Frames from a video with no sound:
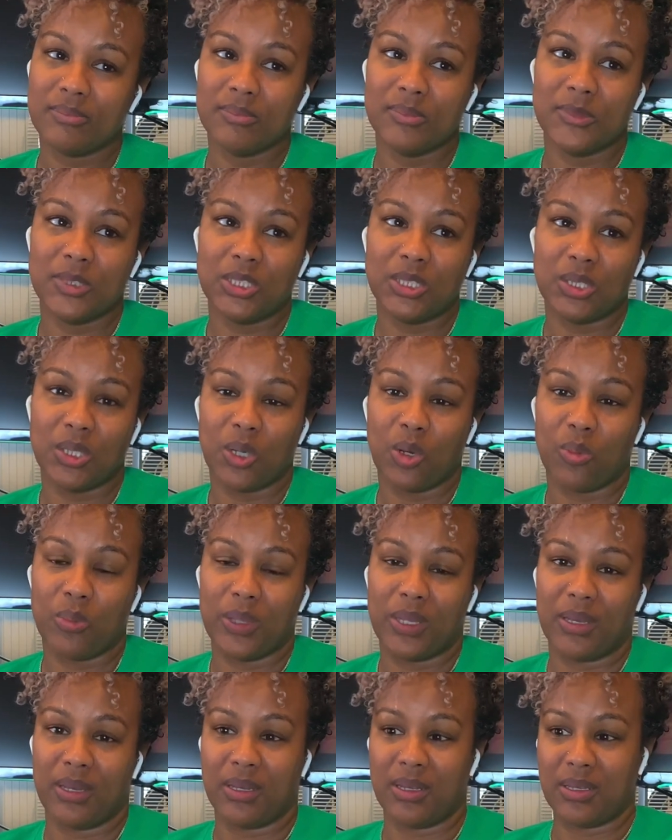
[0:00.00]
you know
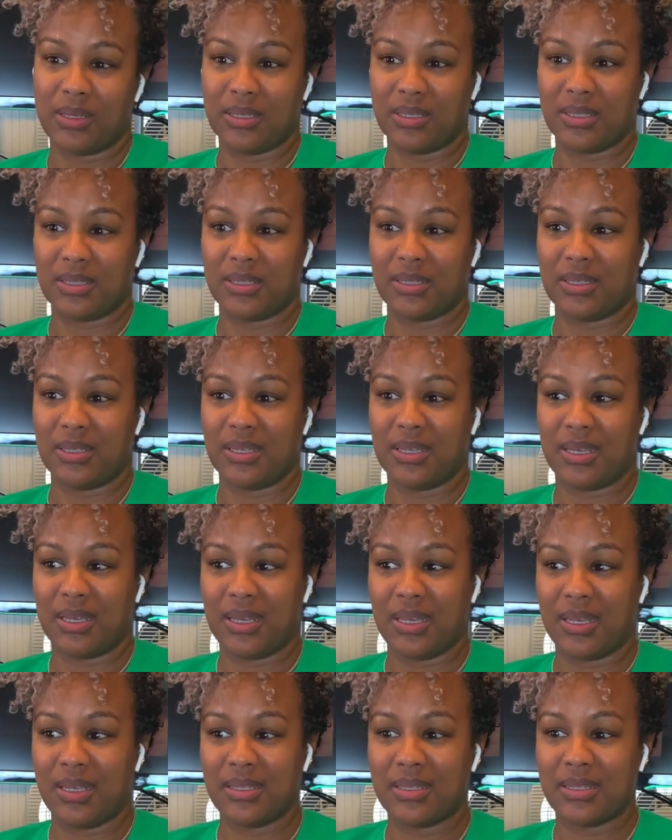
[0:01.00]
because
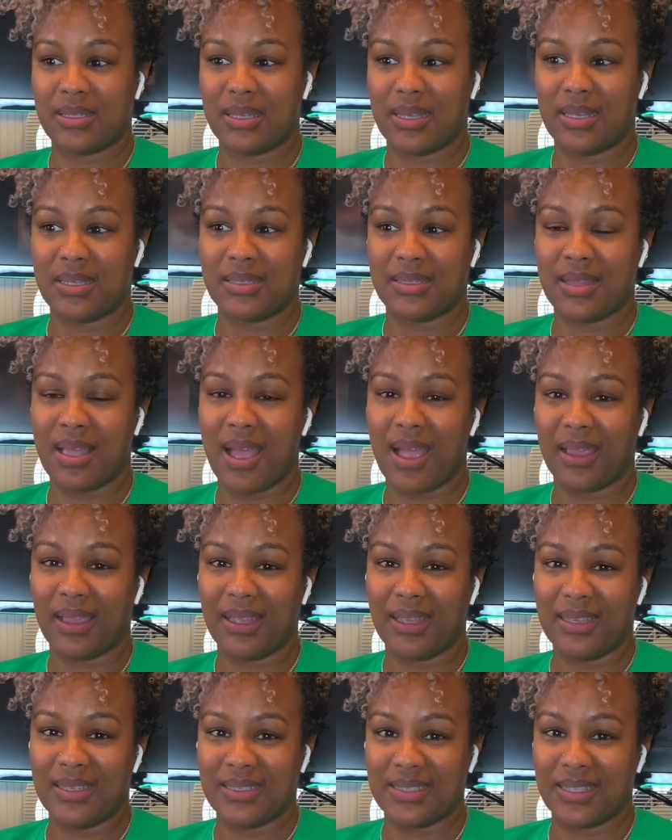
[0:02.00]
it's it's not
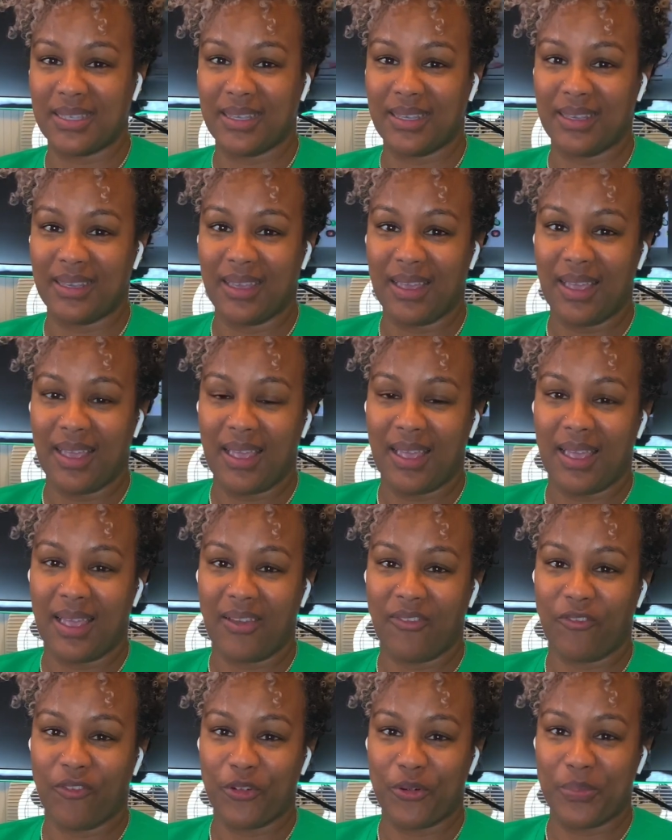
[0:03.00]
easy
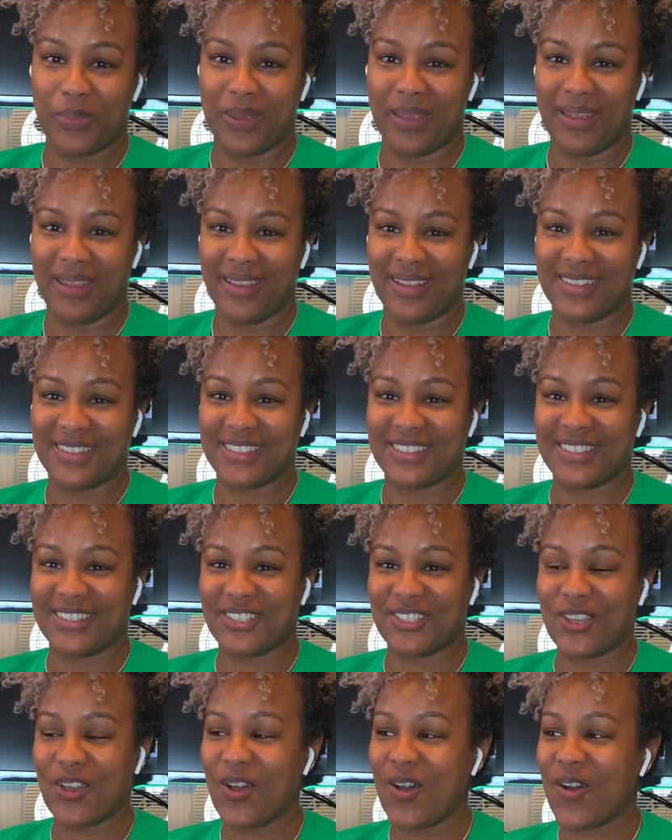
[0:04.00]
for me to
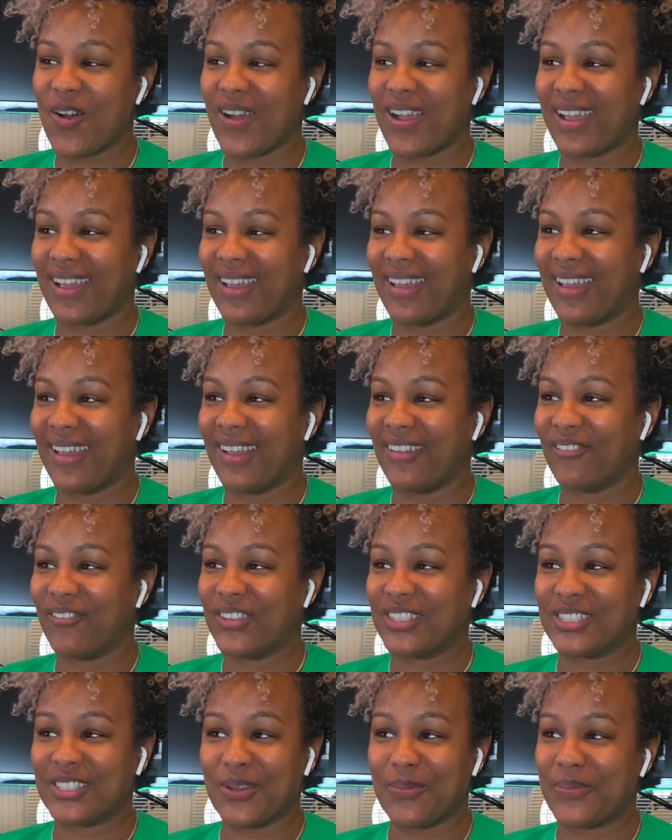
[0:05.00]
talk for
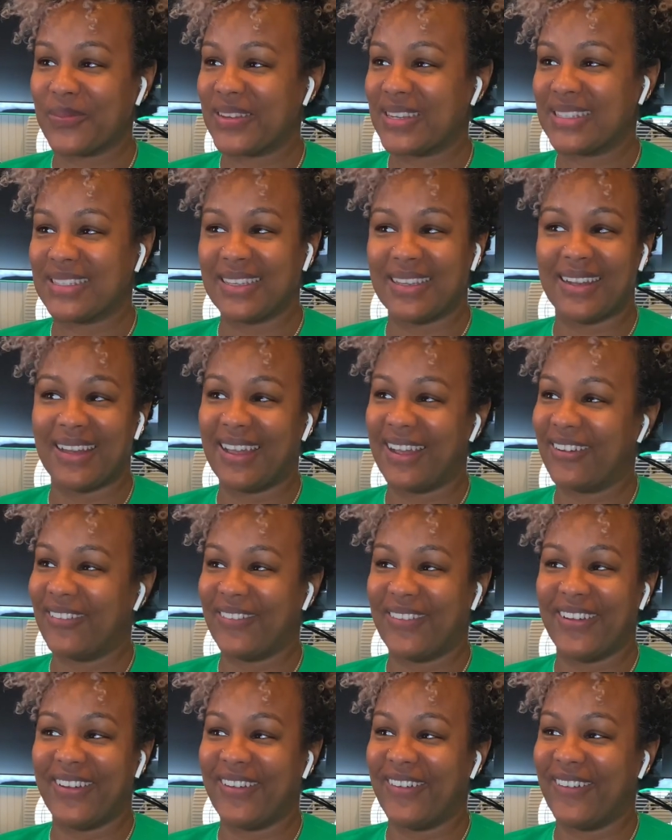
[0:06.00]
some reason i don't
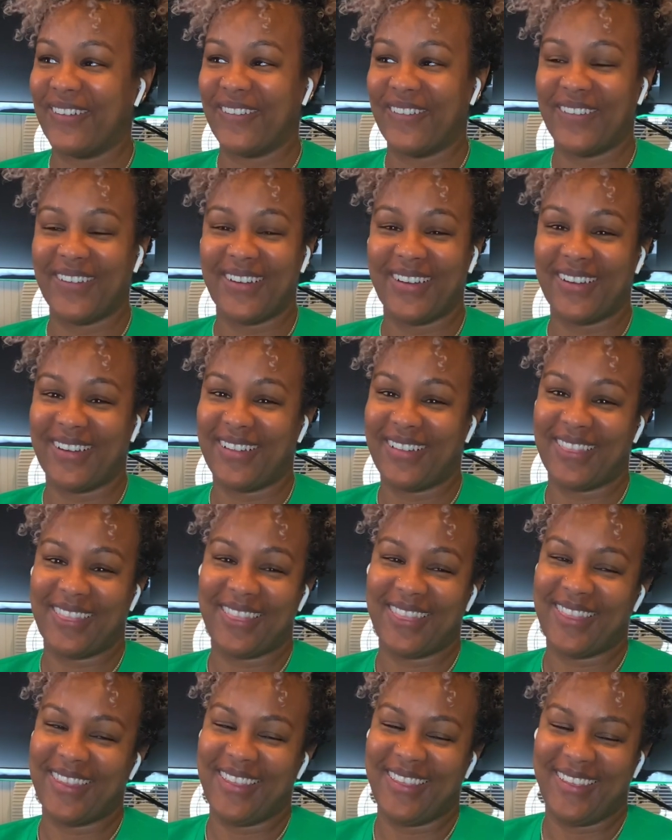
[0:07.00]

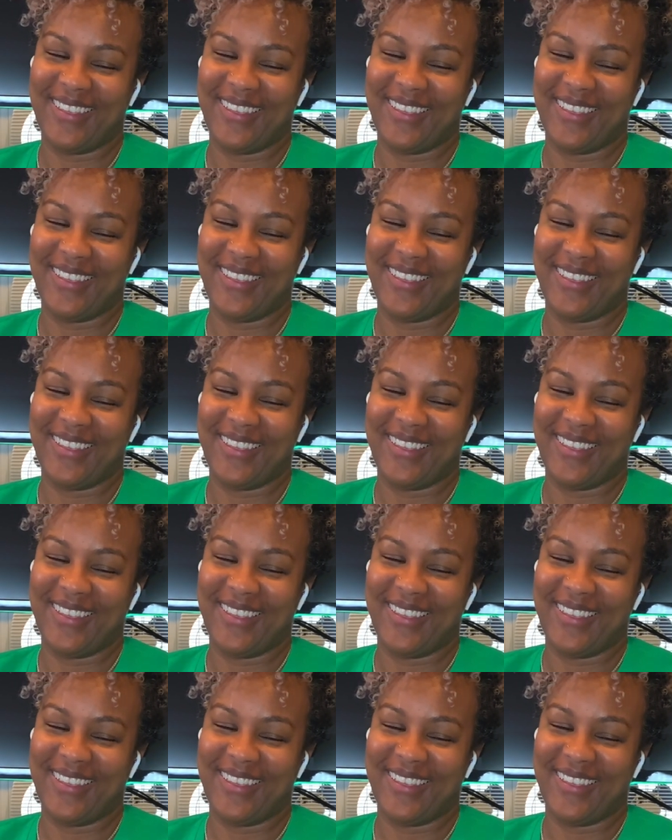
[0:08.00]
know